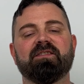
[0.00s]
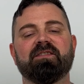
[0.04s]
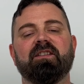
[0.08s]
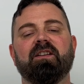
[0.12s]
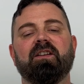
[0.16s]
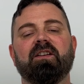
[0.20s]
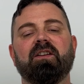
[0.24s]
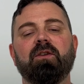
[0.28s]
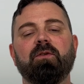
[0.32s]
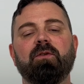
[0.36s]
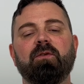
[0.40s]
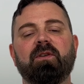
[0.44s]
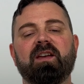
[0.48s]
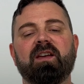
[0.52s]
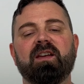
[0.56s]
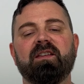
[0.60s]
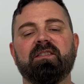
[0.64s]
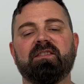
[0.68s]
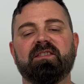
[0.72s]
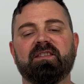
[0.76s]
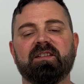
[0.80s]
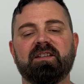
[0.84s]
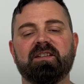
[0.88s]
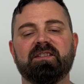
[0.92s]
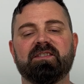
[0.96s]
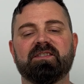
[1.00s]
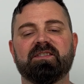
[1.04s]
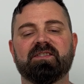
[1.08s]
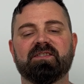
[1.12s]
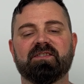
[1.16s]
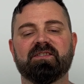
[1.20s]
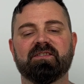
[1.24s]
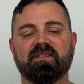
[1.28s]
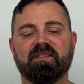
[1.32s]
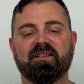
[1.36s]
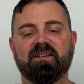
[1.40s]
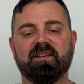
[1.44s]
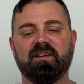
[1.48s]
Look at this.
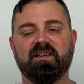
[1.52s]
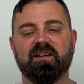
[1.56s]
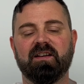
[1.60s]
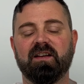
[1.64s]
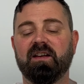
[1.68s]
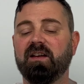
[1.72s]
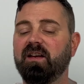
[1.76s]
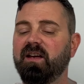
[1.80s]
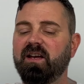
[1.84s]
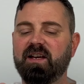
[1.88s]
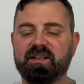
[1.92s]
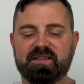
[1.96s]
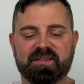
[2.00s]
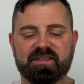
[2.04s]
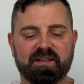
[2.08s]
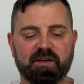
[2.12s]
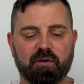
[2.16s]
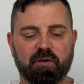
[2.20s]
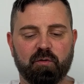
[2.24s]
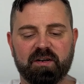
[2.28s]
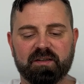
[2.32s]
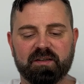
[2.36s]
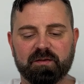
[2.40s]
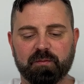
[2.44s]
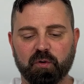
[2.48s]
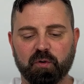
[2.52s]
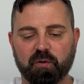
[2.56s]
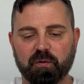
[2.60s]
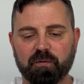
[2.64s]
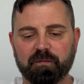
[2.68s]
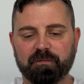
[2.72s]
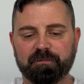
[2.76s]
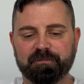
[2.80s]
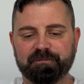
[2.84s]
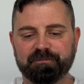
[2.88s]
It's incredible.